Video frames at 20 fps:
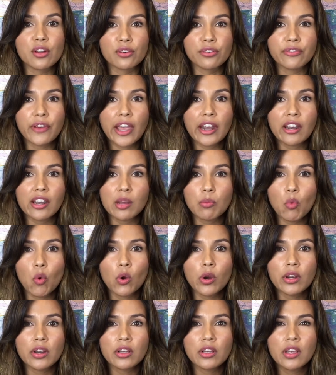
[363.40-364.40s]
afraid
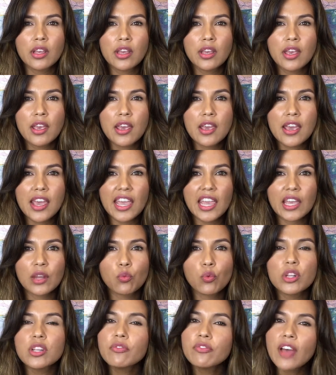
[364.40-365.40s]
anymore. And
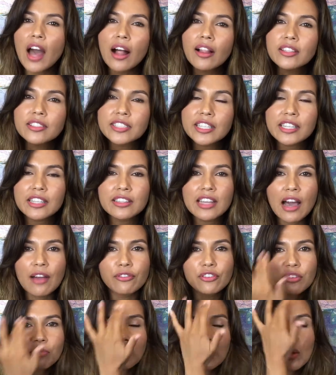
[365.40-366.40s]
what validated that
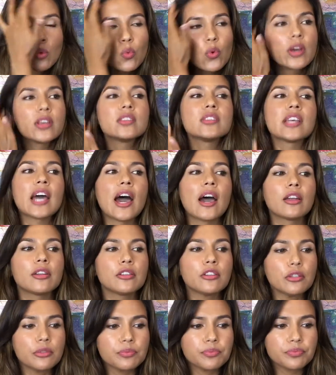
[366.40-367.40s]
for me was
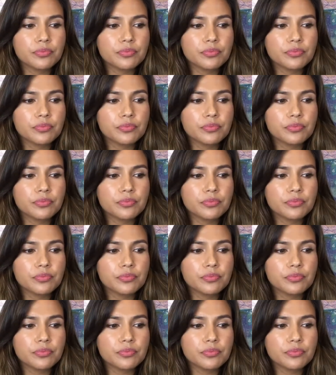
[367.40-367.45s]
that